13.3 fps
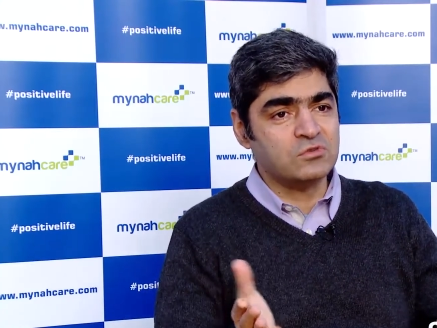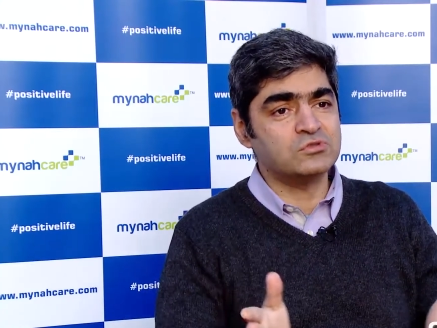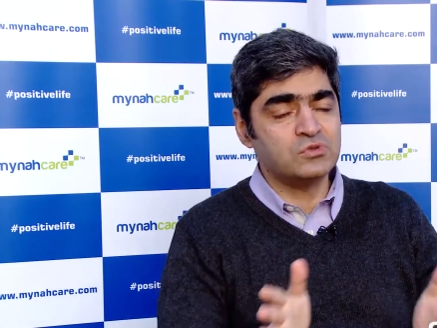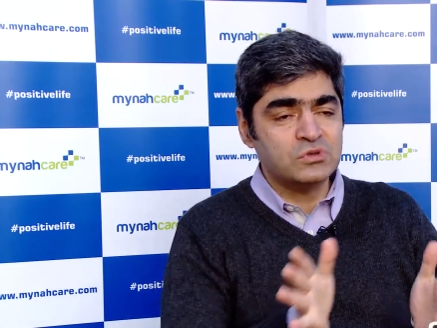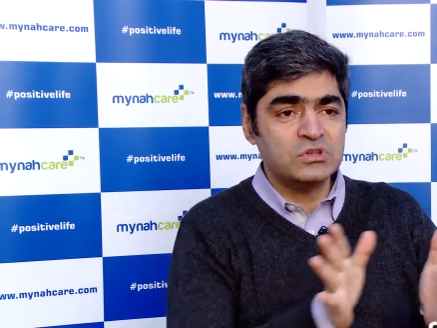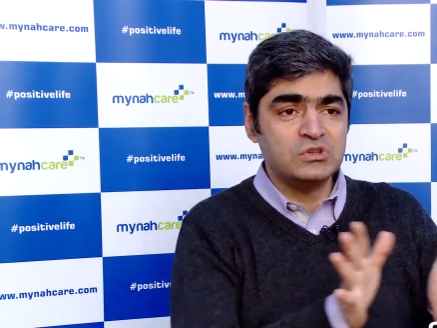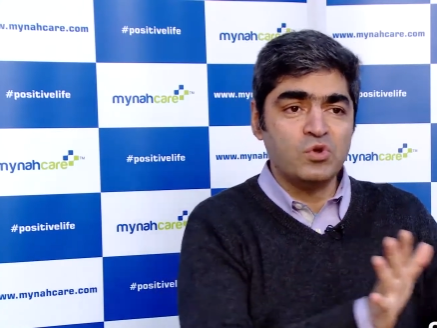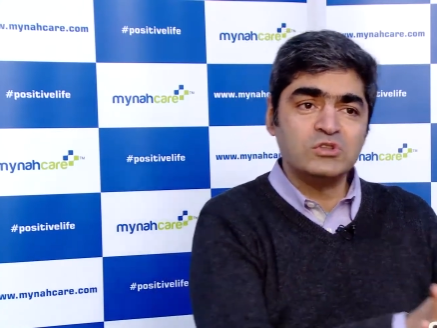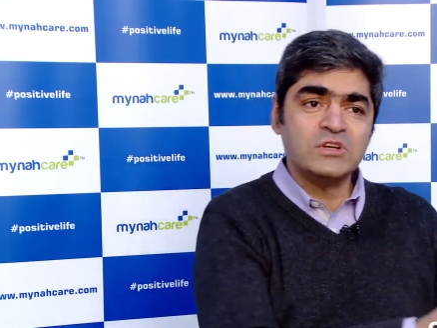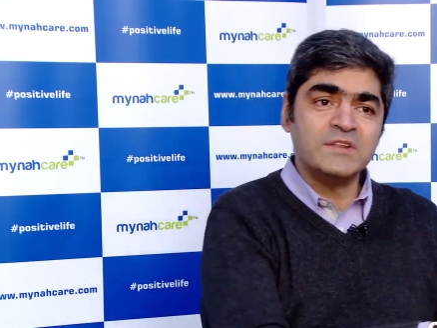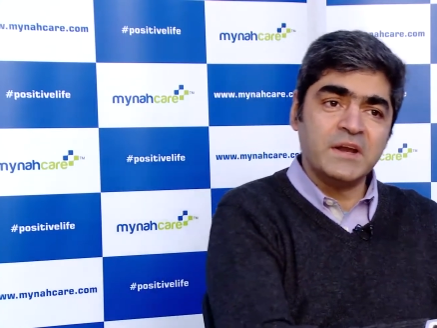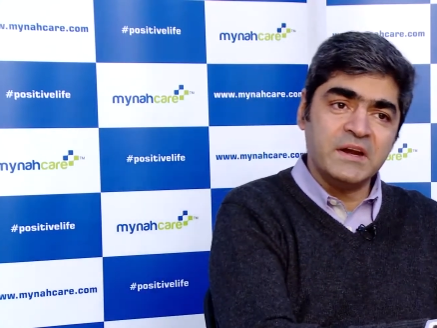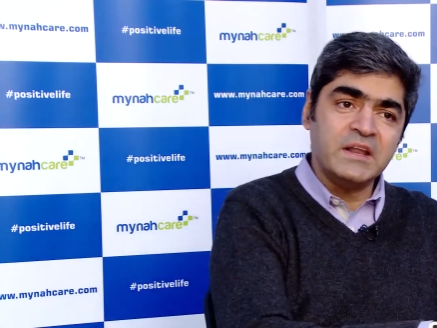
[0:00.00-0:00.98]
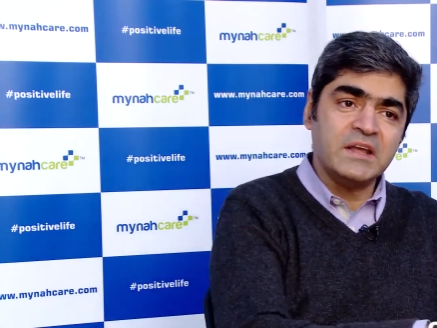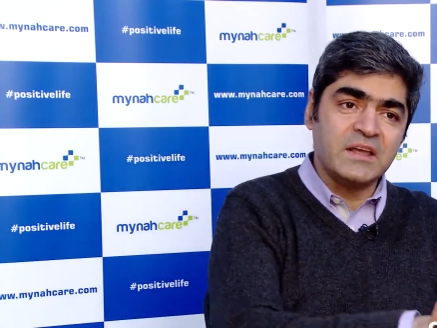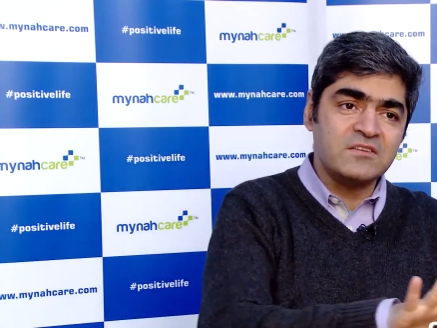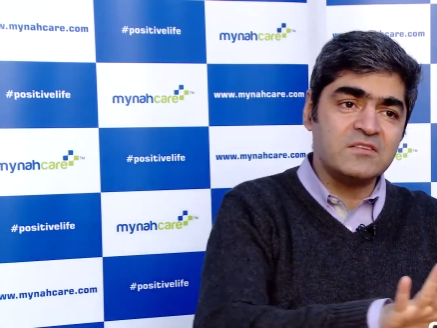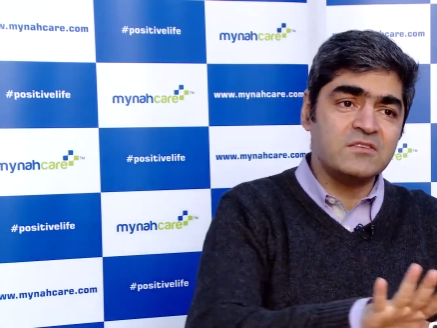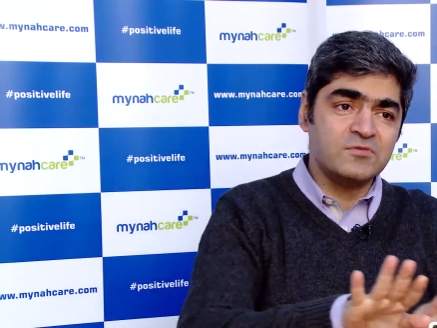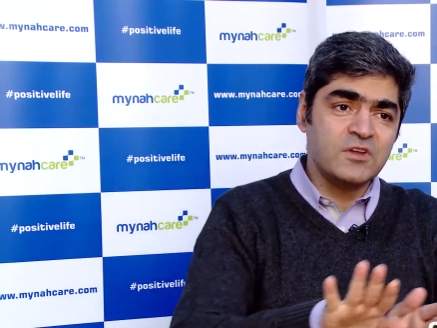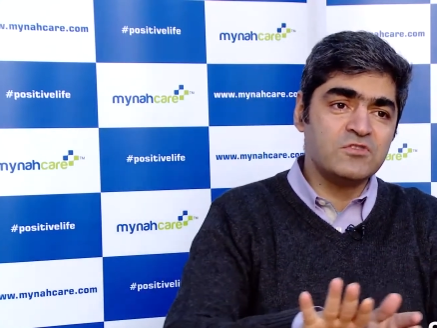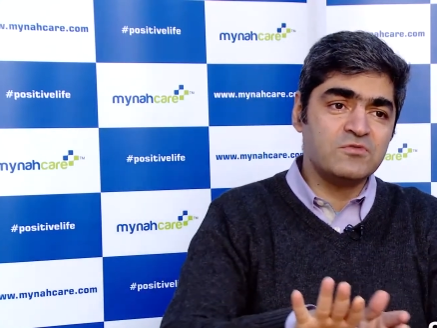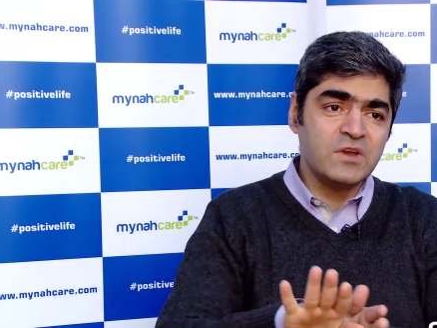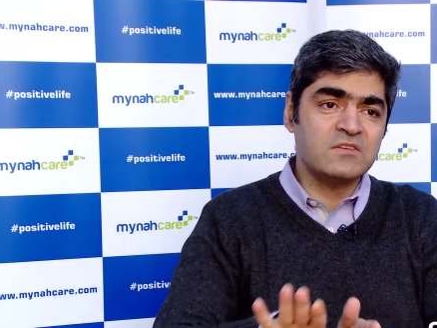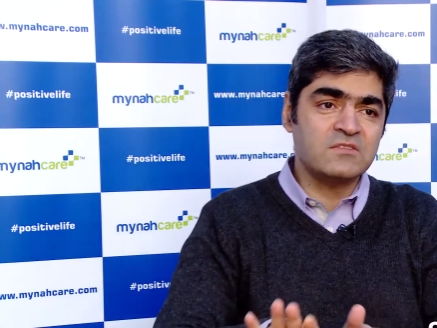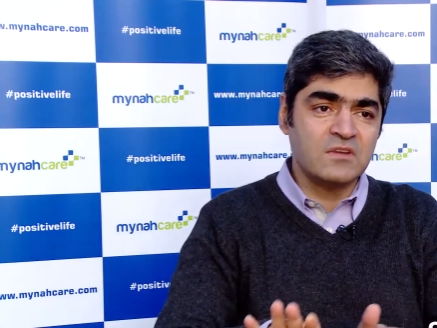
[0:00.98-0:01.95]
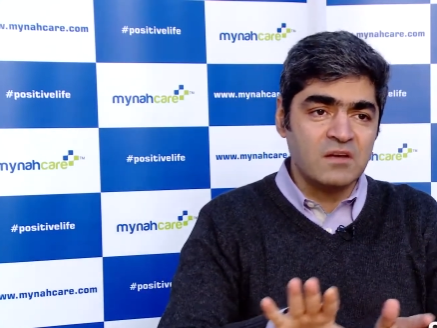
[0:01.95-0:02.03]
So those are the indications which we
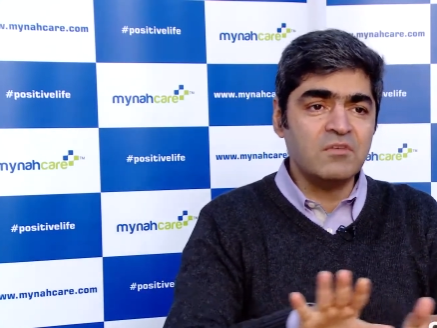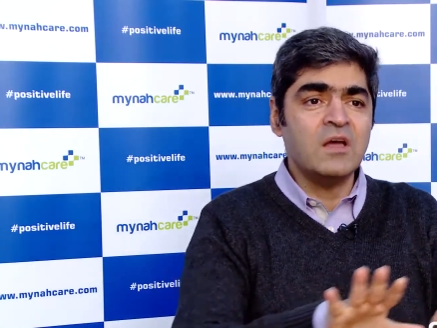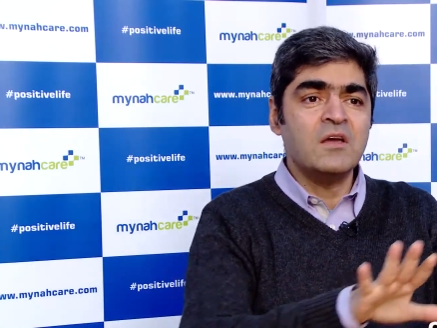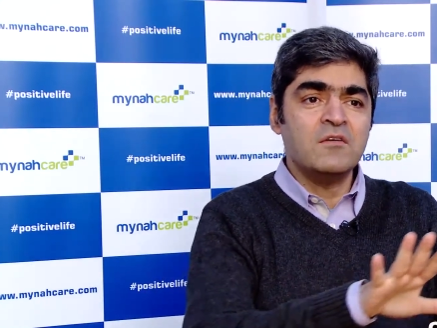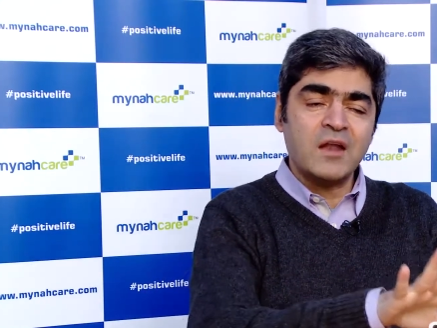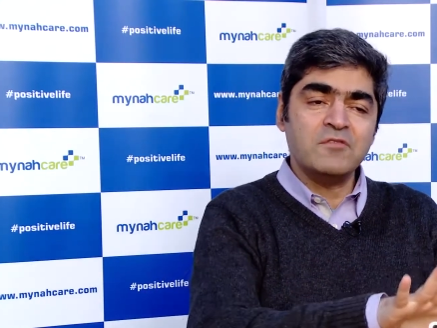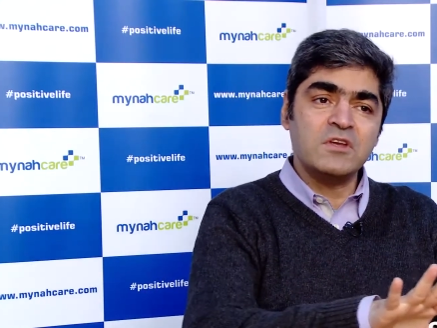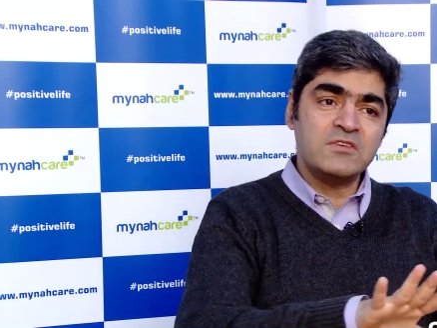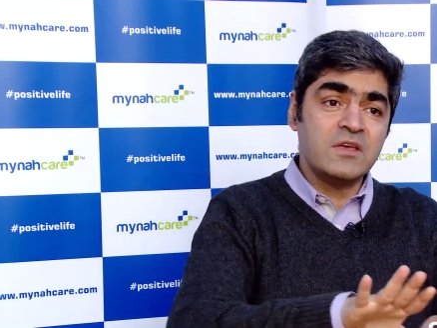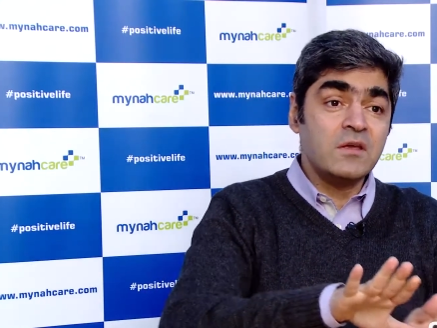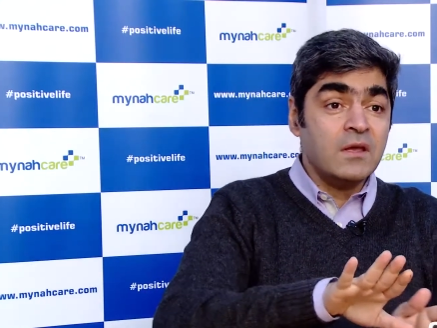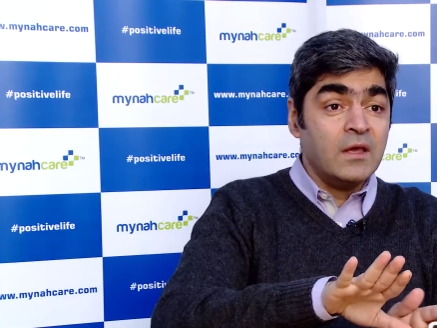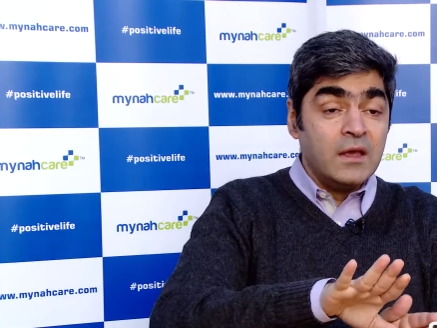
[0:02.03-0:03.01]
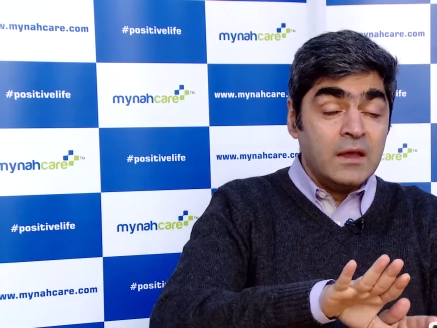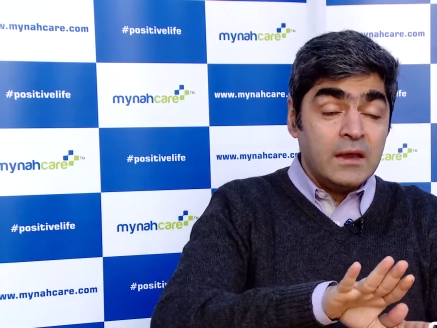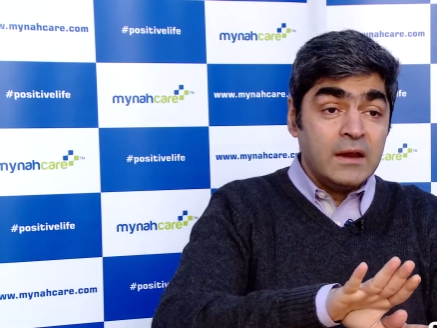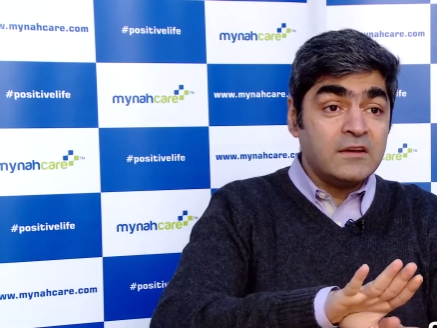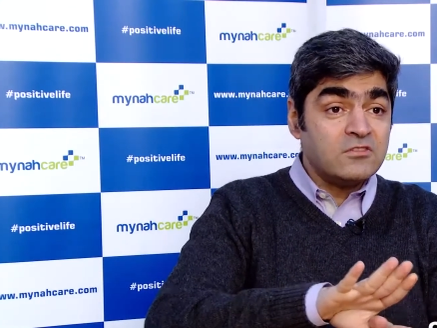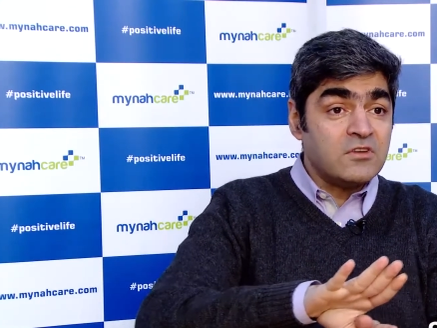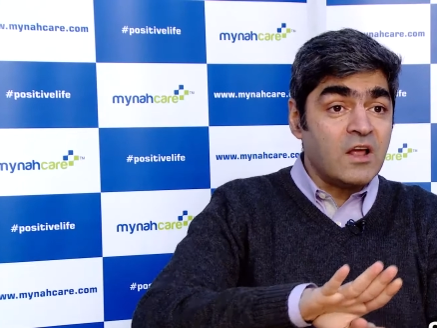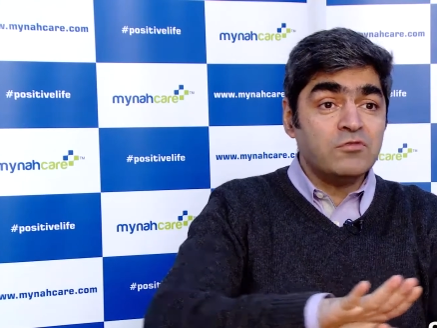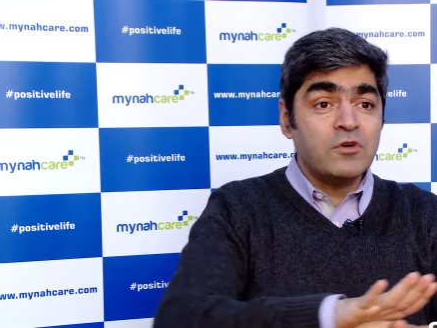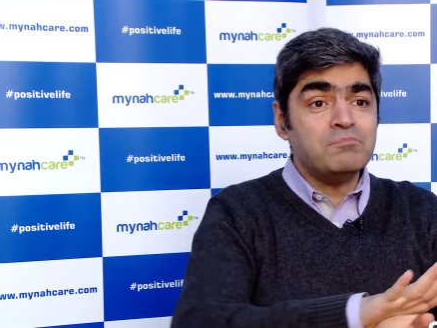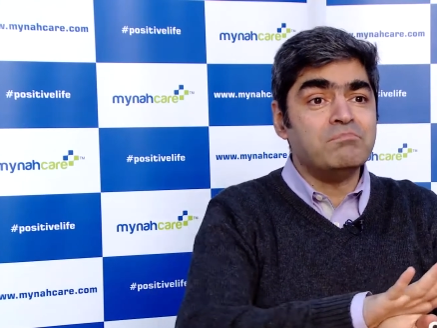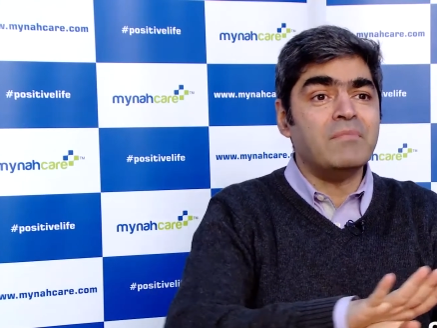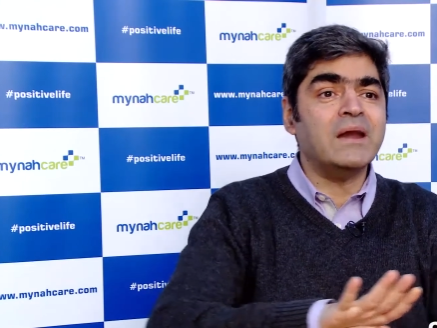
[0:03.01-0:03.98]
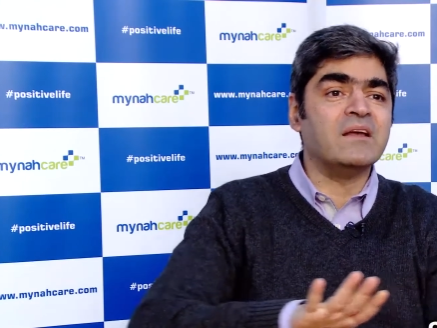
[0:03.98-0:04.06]
reserve, and we say it is done for
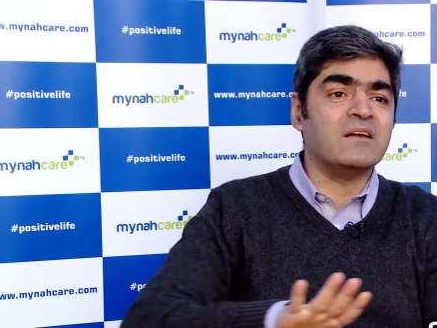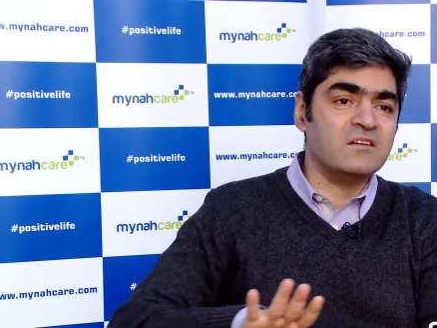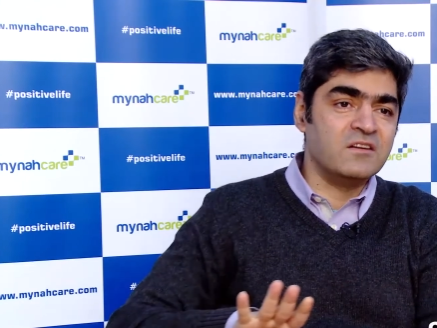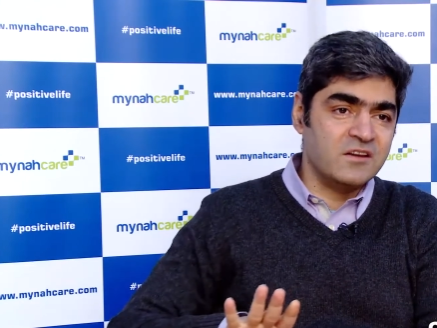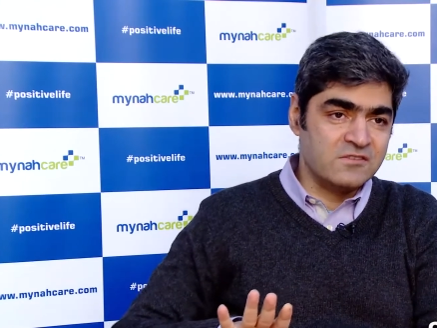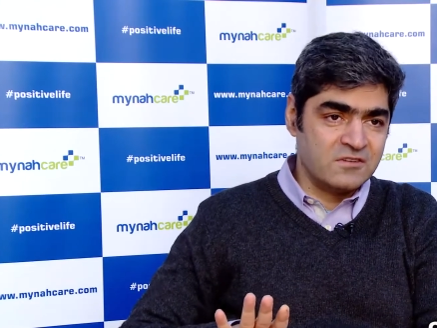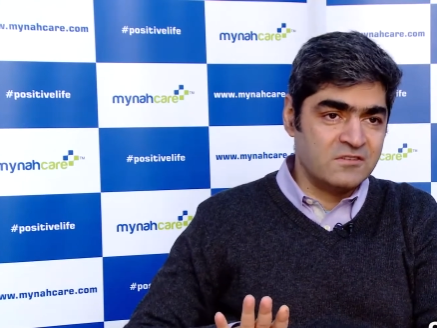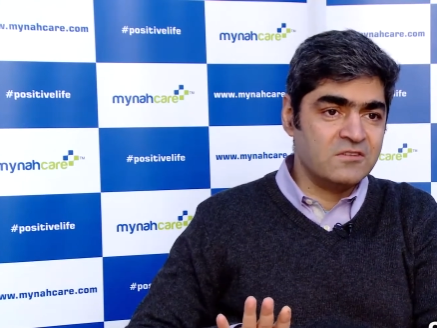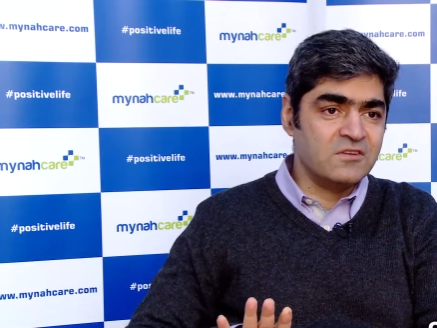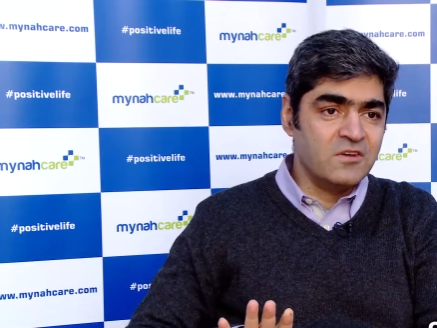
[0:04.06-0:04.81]
medical reasons.